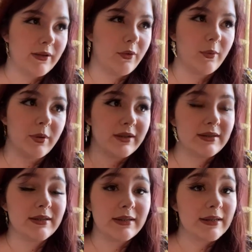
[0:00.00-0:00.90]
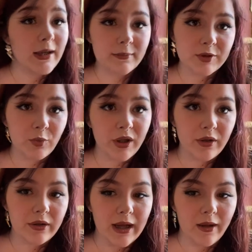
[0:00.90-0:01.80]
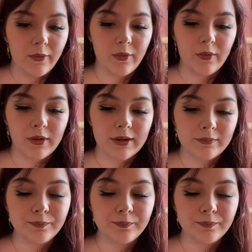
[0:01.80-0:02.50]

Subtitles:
or our processing time is quicker now, or